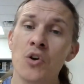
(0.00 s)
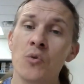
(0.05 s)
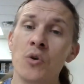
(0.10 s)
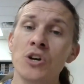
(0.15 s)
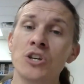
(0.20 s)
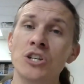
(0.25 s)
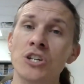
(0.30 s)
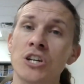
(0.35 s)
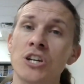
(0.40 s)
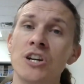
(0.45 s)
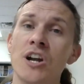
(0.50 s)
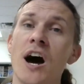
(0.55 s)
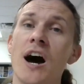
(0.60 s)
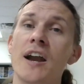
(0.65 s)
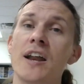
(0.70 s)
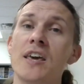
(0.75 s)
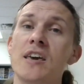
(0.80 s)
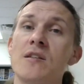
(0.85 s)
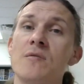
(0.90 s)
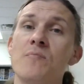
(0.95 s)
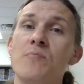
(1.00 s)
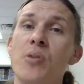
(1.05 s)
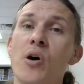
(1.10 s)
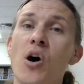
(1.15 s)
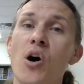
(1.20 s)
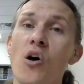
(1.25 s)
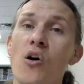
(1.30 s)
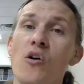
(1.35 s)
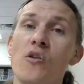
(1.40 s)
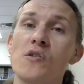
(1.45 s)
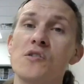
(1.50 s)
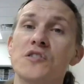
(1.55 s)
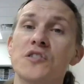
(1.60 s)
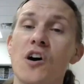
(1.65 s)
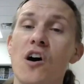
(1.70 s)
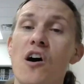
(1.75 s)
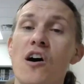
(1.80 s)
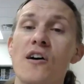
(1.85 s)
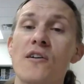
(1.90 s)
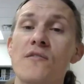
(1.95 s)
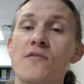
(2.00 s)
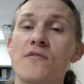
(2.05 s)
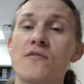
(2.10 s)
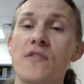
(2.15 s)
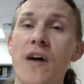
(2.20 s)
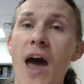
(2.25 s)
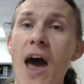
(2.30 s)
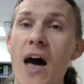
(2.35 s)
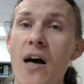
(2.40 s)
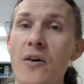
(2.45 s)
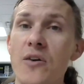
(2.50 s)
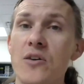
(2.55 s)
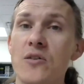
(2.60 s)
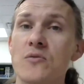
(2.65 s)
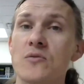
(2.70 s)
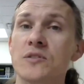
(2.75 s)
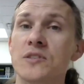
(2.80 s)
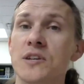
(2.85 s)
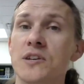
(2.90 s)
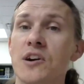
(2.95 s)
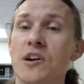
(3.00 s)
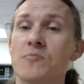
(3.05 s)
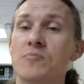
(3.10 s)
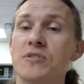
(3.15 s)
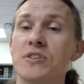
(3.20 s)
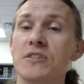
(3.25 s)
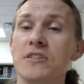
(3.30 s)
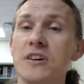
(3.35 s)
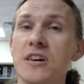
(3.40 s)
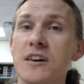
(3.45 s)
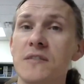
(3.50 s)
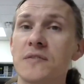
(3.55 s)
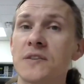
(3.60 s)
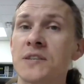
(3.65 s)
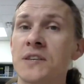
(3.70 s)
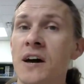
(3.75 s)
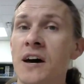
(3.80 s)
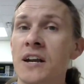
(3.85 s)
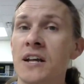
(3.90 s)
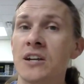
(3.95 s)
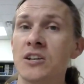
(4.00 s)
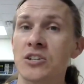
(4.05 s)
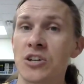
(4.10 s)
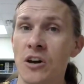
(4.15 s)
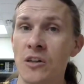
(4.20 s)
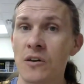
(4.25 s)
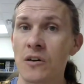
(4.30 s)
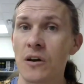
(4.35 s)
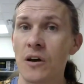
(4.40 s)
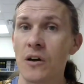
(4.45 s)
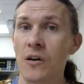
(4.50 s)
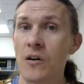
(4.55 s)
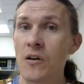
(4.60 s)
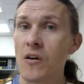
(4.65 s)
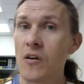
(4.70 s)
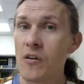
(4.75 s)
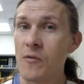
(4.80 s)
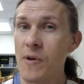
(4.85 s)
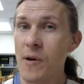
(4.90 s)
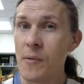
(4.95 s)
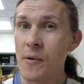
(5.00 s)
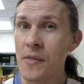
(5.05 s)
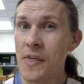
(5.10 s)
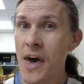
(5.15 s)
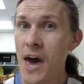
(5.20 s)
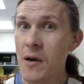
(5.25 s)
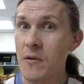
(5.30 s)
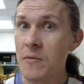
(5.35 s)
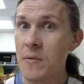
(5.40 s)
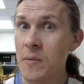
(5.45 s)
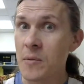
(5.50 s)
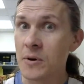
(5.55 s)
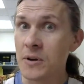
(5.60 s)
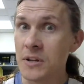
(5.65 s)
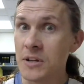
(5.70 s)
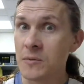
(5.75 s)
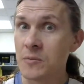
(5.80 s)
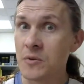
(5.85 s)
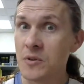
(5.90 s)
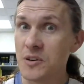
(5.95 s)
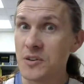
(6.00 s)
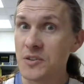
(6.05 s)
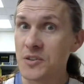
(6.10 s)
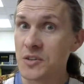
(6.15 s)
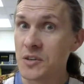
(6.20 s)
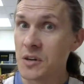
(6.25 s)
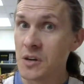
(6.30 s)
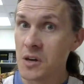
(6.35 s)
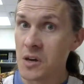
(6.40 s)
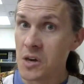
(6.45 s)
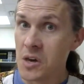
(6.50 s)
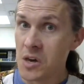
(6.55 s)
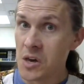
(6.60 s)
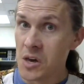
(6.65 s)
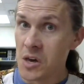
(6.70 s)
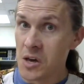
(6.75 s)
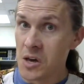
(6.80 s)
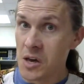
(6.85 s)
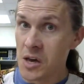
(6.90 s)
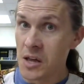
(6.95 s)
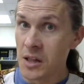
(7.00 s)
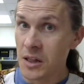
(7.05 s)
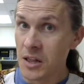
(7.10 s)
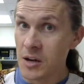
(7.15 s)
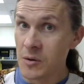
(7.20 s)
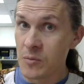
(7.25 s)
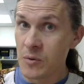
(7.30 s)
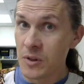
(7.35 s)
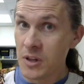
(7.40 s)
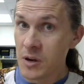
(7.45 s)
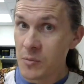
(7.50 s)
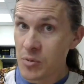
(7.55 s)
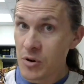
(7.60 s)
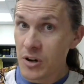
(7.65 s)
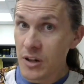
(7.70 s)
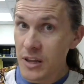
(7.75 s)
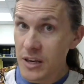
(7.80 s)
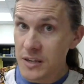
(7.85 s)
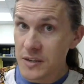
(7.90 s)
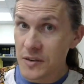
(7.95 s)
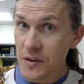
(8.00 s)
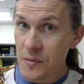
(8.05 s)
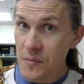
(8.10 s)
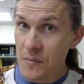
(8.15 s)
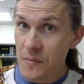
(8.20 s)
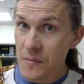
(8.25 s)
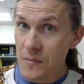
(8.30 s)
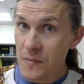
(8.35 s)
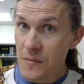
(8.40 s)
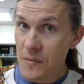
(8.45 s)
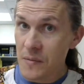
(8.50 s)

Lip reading: We should not impose our values and our beliefs on each other. Remember that? Remember liberals and liberalism